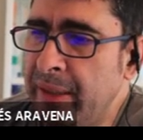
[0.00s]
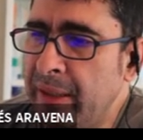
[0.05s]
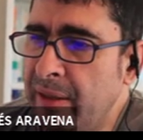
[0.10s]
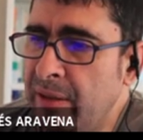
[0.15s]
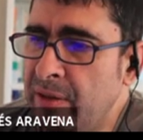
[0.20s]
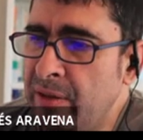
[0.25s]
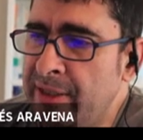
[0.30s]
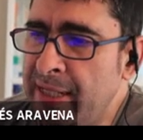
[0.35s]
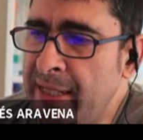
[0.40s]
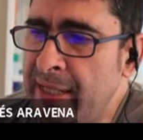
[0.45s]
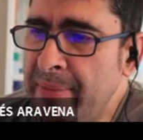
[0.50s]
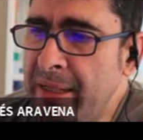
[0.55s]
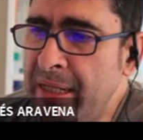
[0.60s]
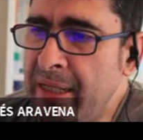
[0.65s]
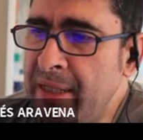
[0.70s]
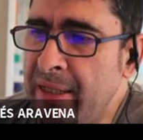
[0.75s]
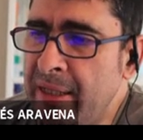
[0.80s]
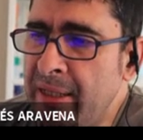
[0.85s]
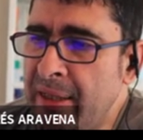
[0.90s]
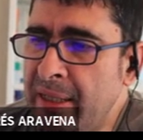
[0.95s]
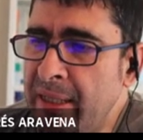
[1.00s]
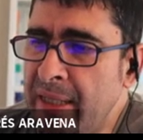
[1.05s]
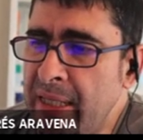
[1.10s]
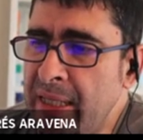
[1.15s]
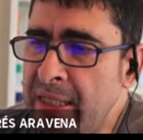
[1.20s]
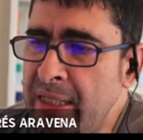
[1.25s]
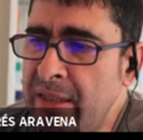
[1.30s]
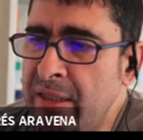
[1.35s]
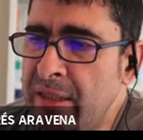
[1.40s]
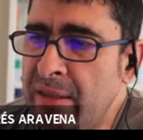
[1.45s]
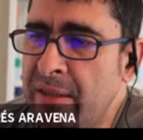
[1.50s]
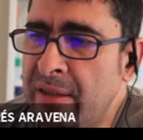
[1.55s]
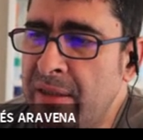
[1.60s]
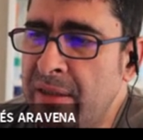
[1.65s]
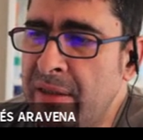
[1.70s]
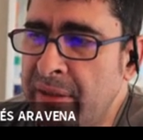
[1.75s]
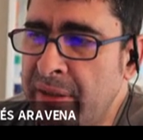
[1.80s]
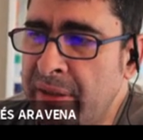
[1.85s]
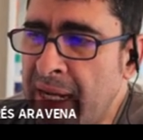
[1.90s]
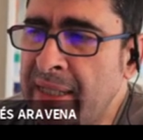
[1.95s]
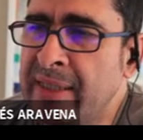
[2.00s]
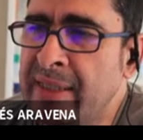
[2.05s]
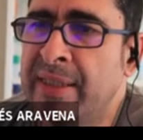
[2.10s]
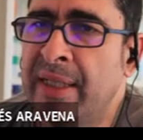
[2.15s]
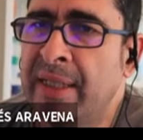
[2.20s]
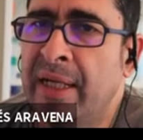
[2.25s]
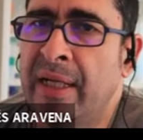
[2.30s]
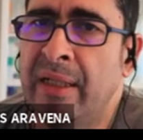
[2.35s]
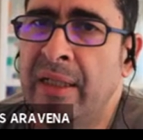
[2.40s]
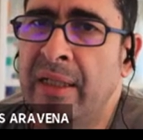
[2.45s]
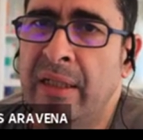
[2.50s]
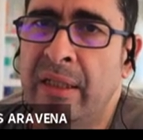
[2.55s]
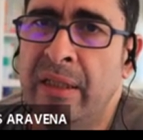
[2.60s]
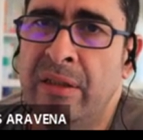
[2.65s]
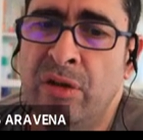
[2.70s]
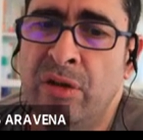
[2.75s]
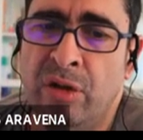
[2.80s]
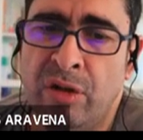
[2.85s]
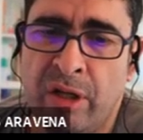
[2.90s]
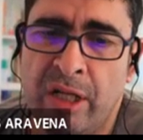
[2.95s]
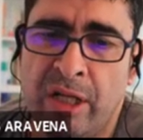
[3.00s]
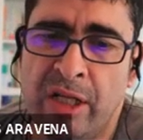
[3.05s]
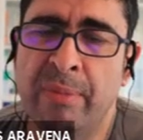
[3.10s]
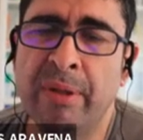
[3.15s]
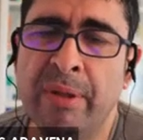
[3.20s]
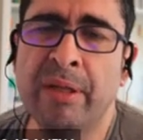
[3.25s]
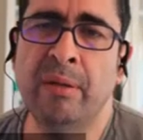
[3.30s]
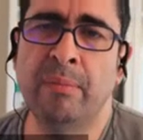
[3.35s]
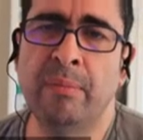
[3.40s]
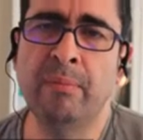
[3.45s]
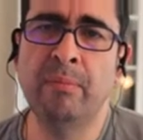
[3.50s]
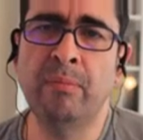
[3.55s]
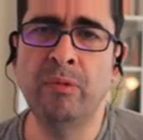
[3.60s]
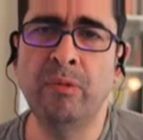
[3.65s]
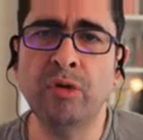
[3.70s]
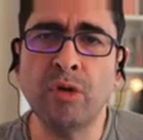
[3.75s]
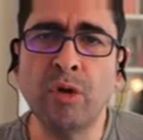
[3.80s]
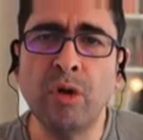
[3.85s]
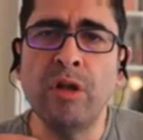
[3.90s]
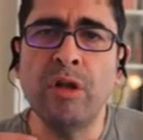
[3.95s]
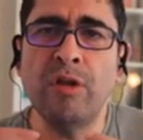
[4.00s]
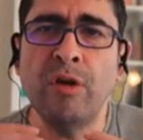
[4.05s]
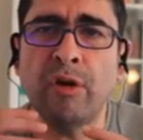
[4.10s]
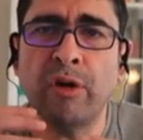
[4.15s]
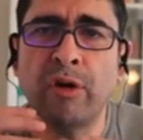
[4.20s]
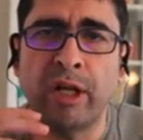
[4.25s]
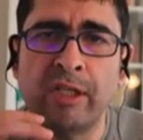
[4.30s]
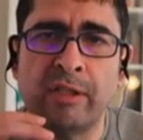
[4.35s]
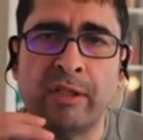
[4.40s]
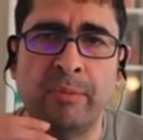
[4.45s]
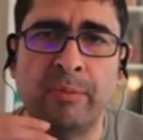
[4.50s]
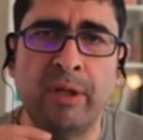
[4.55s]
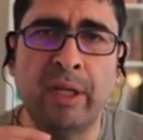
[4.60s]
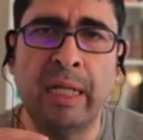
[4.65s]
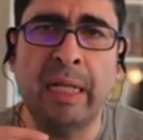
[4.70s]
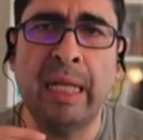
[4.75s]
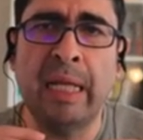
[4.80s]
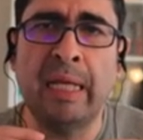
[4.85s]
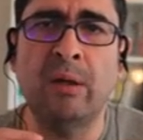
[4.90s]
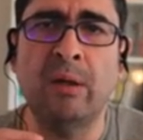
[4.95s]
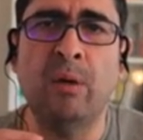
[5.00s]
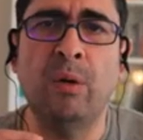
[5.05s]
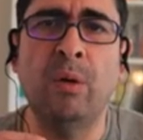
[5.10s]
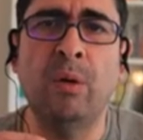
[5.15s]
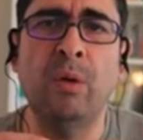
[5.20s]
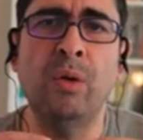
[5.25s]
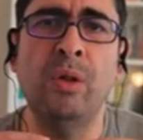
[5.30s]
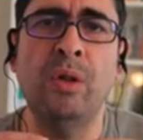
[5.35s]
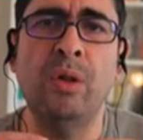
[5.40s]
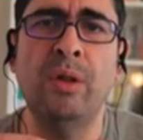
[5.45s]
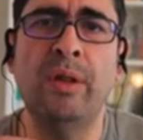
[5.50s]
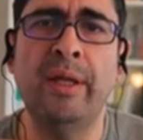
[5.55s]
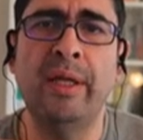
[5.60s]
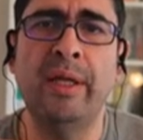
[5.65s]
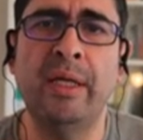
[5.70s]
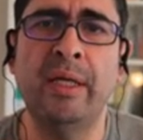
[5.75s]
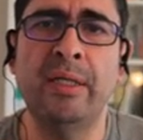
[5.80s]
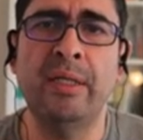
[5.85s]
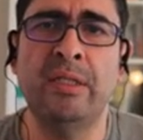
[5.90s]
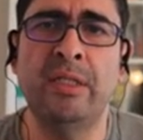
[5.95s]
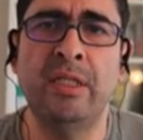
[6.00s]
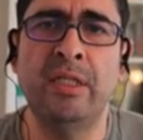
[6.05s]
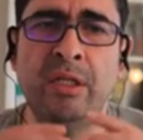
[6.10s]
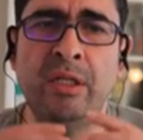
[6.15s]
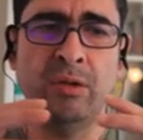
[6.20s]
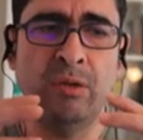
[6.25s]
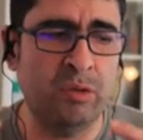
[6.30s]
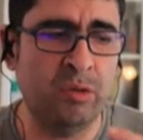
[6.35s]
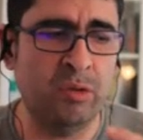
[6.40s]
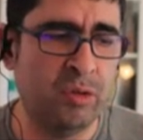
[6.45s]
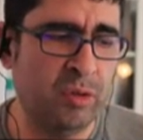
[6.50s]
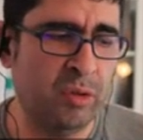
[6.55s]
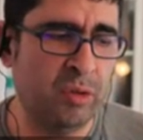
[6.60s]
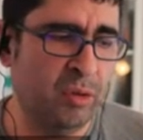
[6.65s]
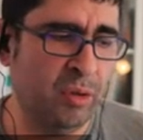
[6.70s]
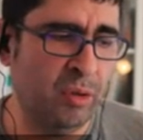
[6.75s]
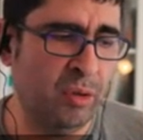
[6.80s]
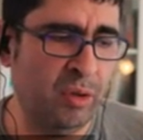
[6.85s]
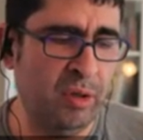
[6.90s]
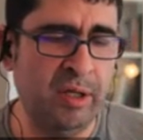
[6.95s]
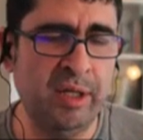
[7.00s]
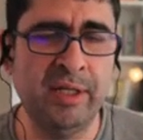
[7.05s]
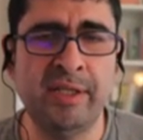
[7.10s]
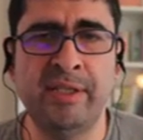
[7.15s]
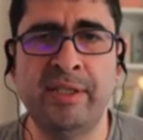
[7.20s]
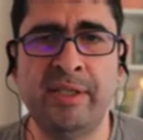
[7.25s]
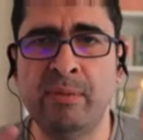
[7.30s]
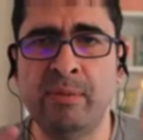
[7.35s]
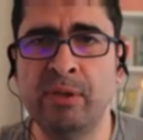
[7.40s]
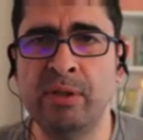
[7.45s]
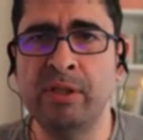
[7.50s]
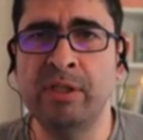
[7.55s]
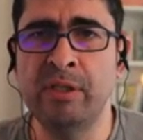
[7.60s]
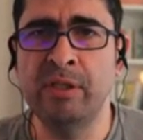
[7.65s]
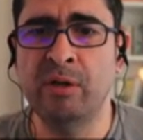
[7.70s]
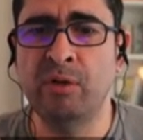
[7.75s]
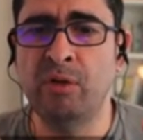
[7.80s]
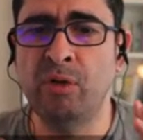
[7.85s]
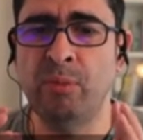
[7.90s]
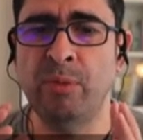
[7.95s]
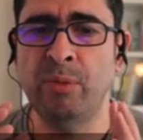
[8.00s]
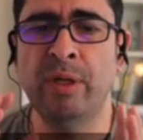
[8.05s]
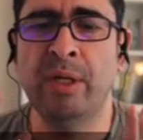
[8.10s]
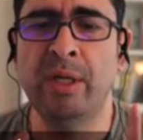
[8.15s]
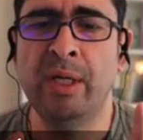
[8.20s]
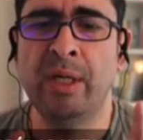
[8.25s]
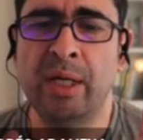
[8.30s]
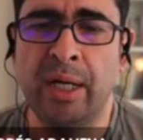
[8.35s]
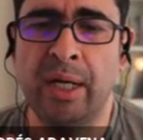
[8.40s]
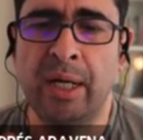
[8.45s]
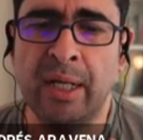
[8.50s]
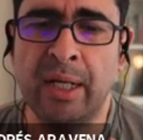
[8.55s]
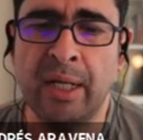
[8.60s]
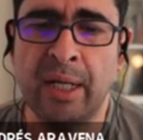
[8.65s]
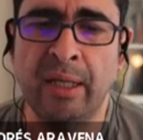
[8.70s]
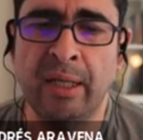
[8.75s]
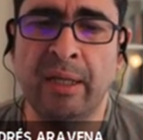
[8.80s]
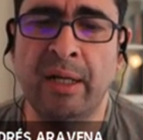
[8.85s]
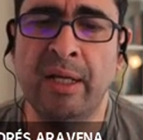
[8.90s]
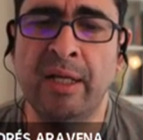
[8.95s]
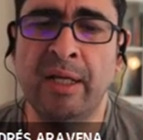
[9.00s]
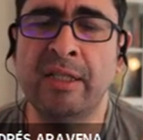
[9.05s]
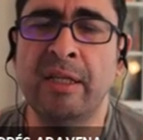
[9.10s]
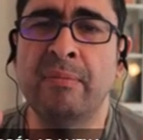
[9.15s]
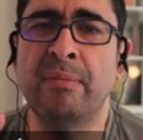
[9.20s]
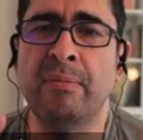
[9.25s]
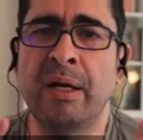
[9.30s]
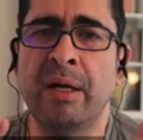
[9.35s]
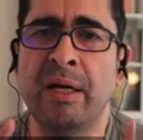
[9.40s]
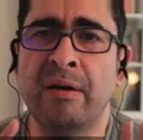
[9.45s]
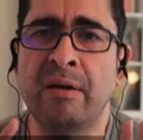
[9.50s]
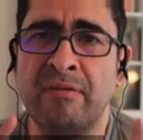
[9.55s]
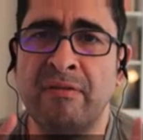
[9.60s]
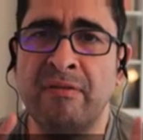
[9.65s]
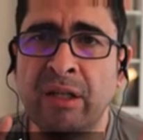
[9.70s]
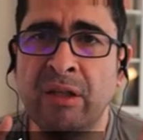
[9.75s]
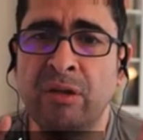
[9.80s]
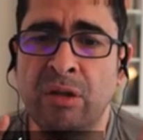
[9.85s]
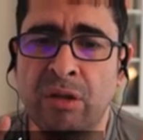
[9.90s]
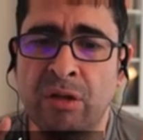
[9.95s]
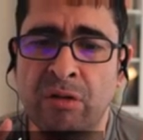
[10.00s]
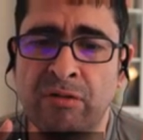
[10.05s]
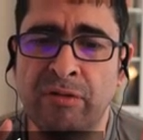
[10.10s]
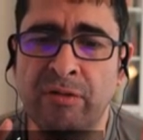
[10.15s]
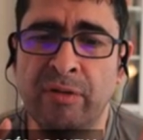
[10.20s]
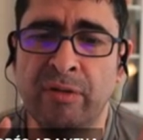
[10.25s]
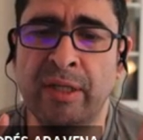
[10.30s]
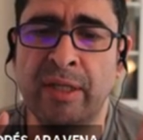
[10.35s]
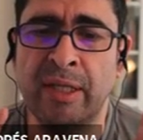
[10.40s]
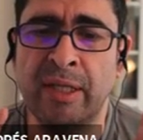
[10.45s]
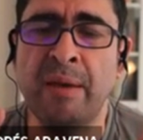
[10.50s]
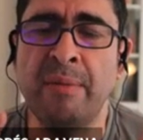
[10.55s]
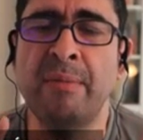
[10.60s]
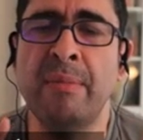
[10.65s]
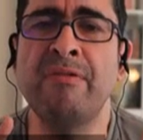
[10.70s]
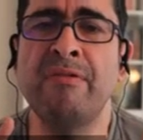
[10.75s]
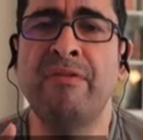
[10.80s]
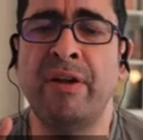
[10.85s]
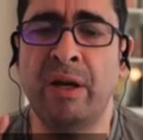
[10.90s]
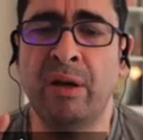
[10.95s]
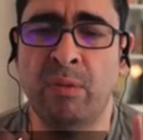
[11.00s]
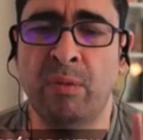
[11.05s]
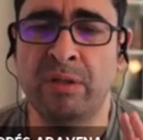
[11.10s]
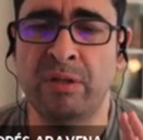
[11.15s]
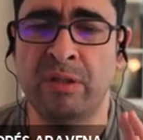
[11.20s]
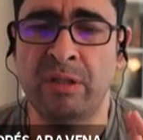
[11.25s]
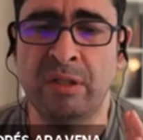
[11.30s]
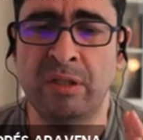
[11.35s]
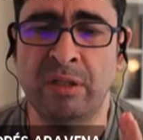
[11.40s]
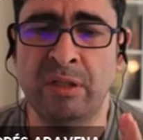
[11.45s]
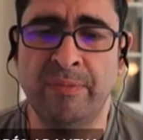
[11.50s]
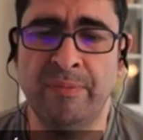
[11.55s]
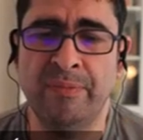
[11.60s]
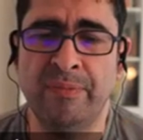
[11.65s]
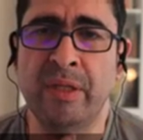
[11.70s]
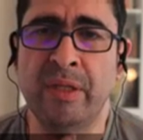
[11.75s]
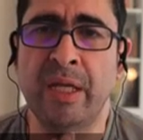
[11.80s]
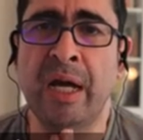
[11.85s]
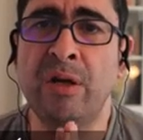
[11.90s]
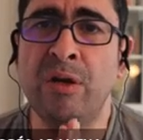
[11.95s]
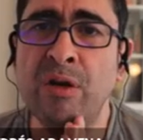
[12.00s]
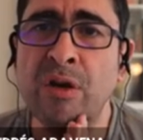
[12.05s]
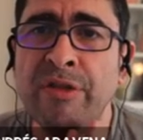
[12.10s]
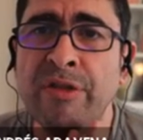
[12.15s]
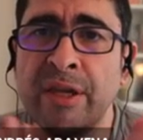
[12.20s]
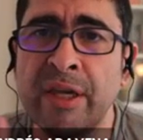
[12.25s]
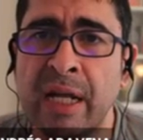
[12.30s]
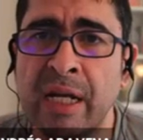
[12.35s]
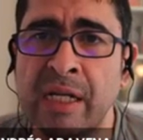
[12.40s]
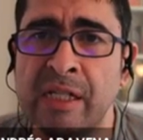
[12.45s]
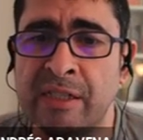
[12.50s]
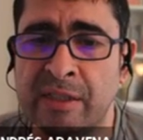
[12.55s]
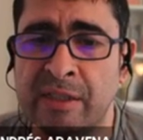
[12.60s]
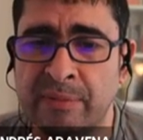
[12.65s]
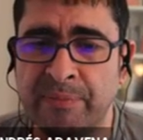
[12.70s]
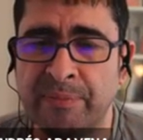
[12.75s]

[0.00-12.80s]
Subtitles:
summary is that each taxa, each organism, but not only the organism, like all the genus, all the sequences in the group are characterized by a vector of k-mer frequencies and nothing else.